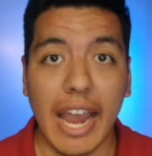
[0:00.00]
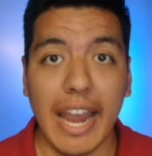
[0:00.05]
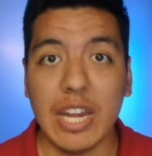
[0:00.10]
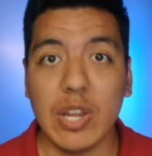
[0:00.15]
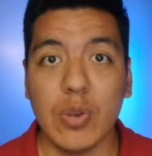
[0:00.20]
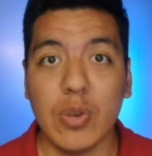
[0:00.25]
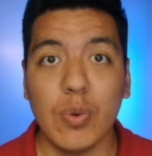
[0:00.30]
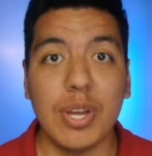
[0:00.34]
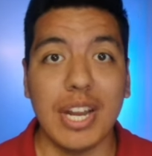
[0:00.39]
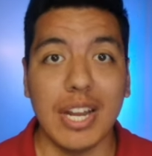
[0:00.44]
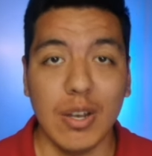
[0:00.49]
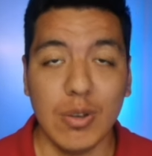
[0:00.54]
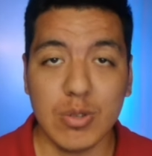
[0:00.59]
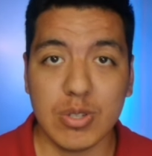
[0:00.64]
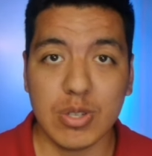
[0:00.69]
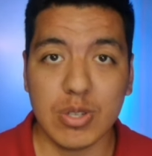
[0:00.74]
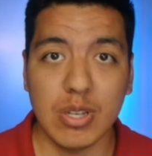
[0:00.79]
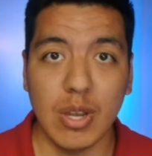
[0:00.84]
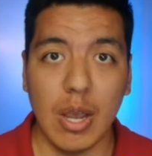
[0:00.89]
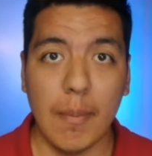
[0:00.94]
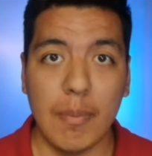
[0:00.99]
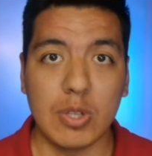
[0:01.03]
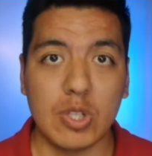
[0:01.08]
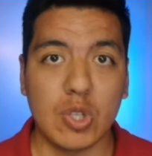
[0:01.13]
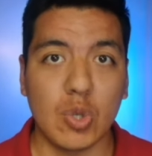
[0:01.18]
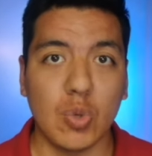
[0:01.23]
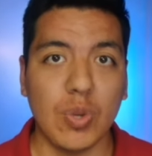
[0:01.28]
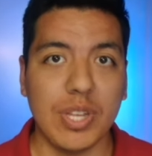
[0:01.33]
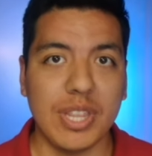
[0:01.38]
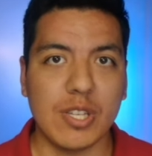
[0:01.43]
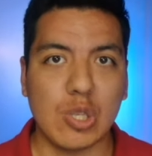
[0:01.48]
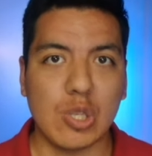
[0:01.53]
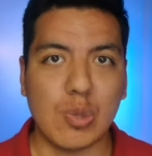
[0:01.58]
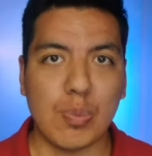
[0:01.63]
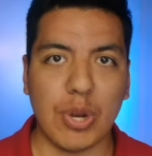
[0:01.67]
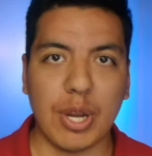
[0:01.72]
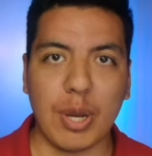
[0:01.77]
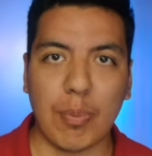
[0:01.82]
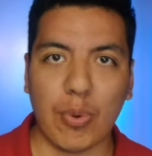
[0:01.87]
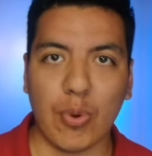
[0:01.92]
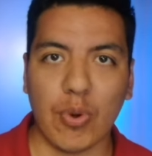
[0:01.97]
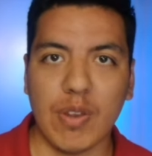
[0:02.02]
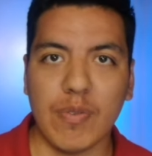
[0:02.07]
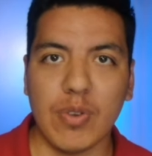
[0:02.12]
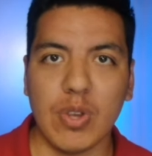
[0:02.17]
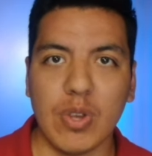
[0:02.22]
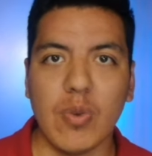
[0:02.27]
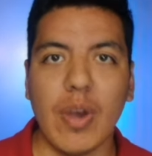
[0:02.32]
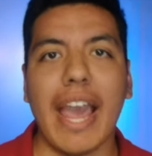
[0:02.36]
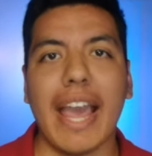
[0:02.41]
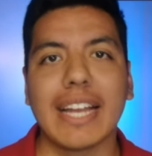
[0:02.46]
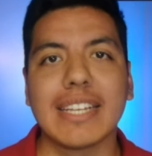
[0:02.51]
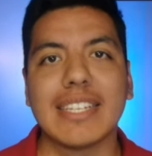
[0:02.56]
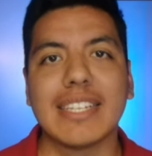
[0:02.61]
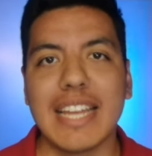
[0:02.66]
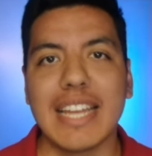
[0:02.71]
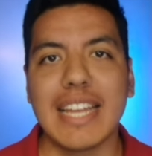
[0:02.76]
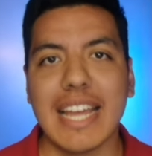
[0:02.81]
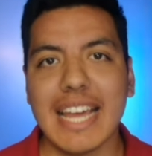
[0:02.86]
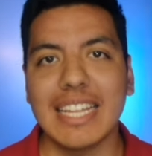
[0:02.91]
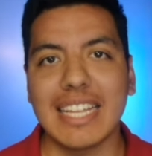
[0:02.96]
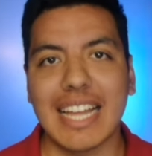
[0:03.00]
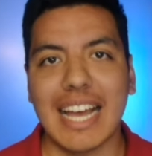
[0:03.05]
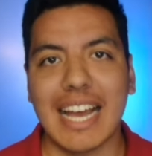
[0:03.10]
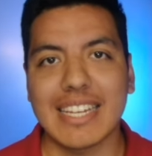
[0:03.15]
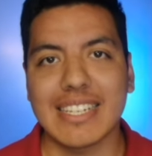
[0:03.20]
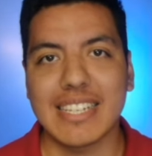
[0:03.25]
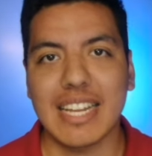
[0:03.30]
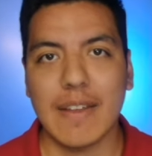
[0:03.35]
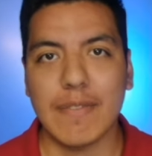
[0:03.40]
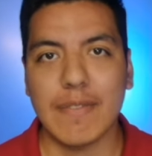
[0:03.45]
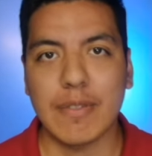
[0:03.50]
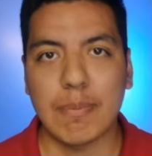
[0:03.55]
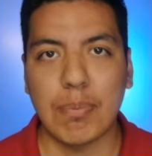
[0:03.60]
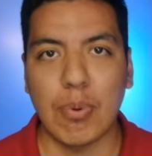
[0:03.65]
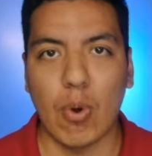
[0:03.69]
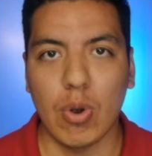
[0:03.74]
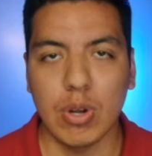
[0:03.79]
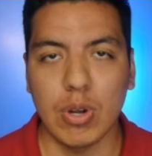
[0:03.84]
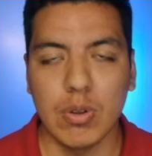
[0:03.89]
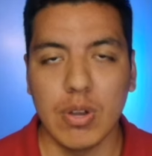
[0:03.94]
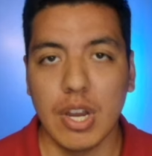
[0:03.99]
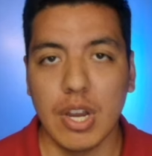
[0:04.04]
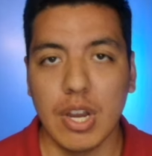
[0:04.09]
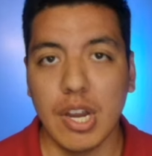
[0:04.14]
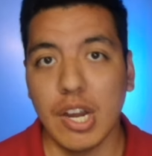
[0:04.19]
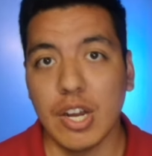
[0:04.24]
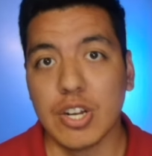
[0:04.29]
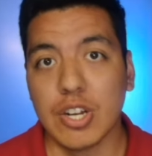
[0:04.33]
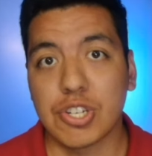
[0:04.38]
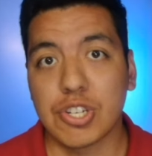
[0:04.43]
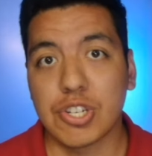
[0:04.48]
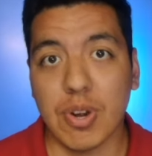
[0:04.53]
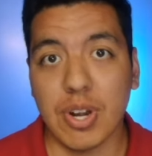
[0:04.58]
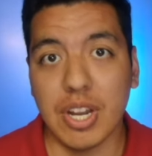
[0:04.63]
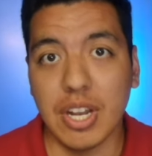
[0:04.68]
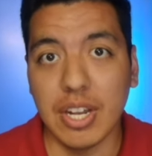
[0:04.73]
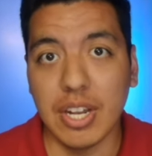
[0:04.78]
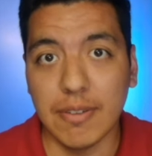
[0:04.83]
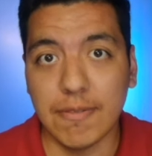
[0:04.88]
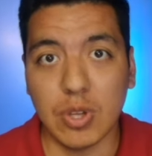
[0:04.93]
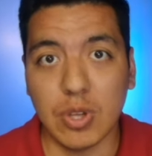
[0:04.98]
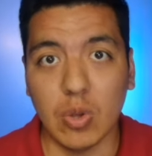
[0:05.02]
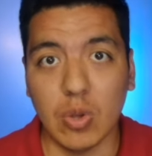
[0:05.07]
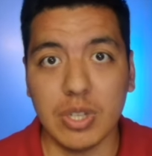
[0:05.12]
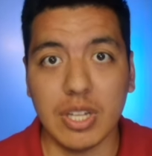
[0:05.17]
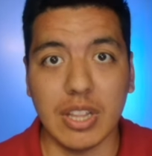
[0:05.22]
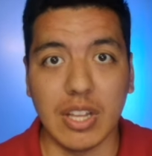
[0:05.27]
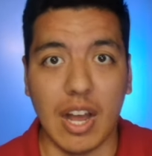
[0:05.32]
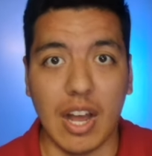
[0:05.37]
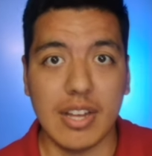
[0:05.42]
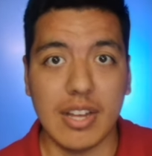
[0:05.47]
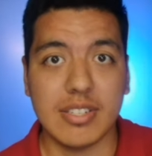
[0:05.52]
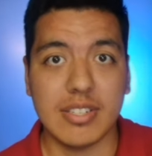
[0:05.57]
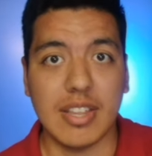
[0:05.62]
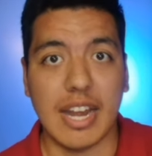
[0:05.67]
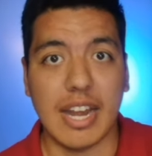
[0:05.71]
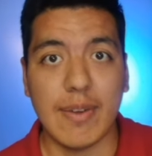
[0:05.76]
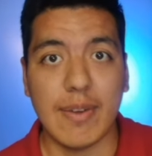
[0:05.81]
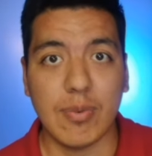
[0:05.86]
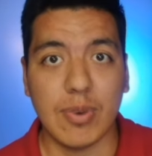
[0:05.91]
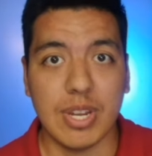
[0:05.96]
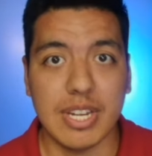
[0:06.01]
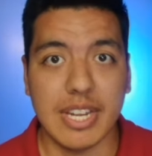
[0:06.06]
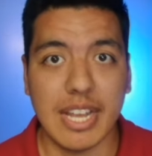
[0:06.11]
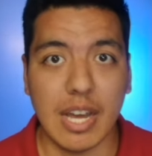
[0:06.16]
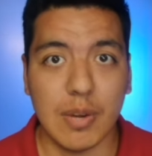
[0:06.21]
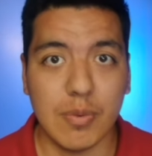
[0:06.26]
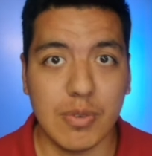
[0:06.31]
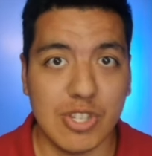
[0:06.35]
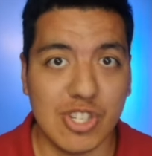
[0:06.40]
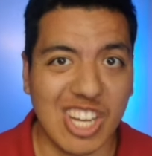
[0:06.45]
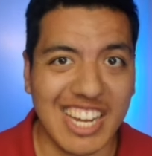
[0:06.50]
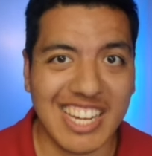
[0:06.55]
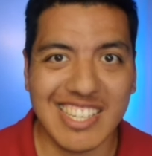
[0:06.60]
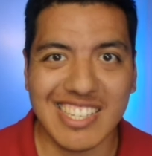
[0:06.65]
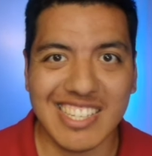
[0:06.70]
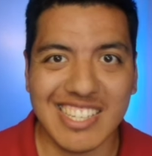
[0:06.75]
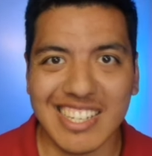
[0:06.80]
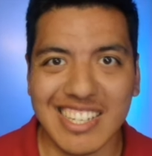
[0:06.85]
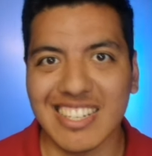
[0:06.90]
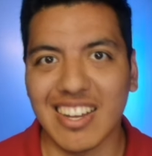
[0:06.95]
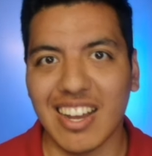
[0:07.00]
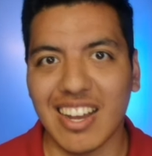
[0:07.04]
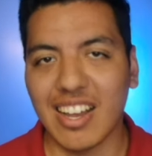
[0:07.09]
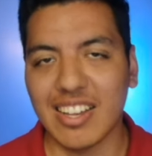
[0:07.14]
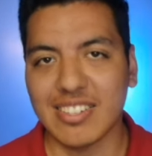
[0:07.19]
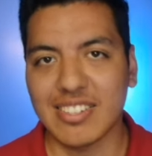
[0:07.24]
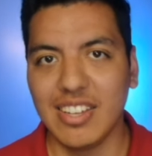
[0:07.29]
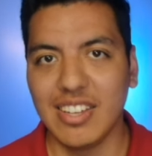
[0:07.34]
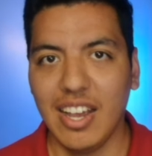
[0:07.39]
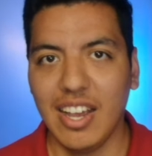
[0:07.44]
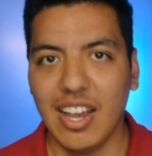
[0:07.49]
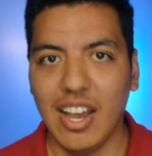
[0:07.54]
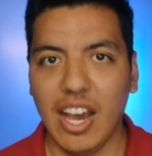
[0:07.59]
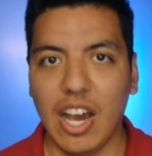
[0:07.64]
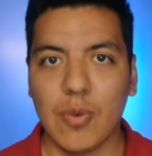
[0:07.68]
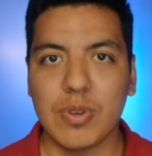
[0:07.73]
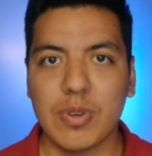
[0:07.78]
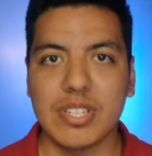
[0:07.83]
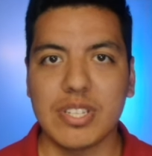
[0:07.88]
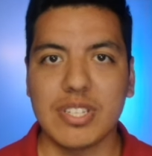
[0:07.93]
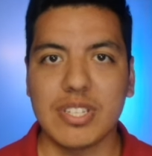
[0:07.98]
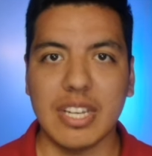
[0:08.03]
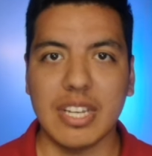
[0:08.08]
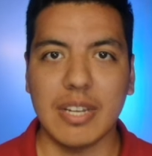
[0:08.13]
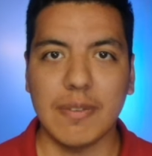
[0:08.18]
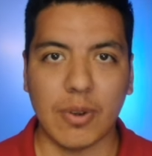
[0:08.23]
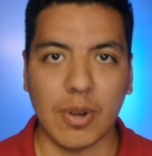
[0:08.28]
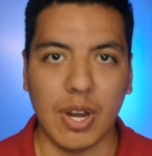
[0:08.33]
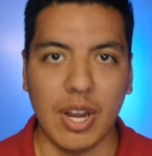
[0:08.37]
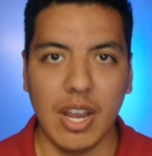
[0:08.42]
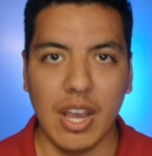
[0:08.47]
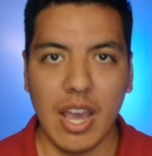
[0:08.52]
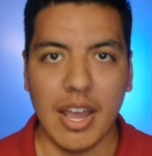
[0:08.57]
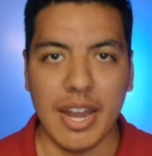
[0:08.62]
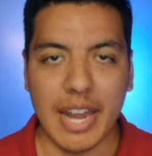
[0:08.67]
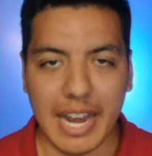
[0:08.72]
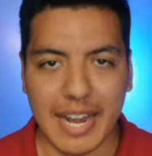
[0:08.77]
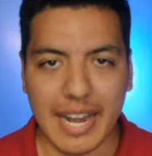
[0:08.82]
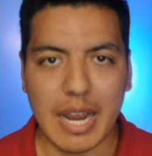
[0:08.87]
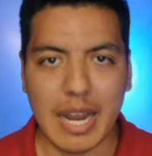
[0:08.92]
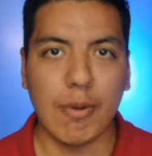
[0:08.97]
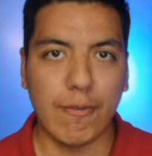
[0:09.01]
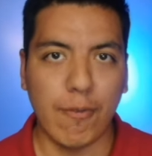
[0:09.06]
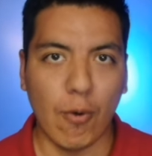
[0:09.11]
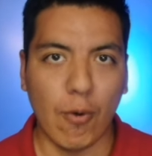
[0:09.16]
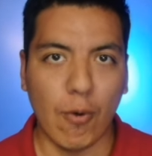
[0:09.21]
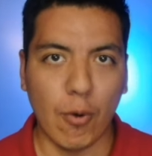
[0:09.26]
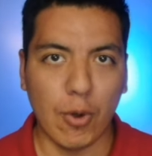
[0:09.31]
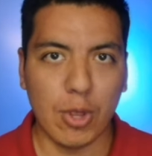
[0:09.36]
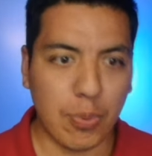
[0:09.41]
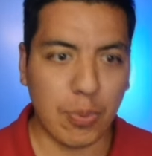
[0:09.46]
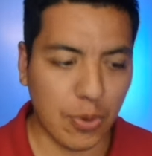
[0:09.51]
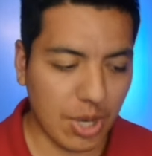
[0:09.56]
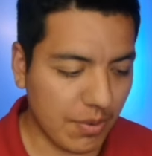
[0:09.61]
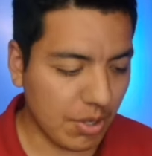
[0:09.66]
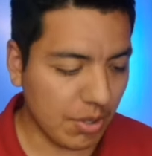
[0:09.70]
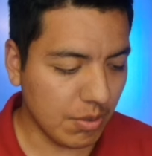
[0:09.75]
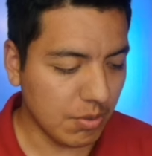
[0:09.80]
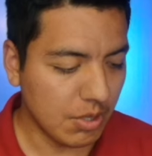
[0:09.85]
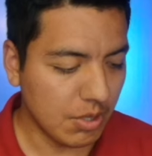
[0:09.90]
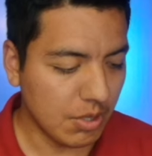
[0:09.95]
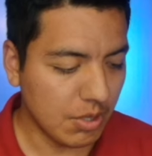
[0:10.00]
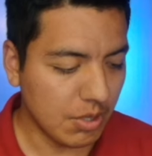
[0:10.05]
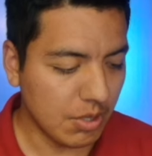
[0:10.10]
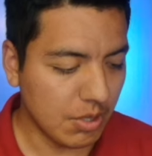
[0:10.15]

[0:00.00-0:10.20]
anyone else between the spring preview and today, the last day of the portal. Sure enough, the only loss that I've written down was JC Doss, a receiver. Now, before the preview,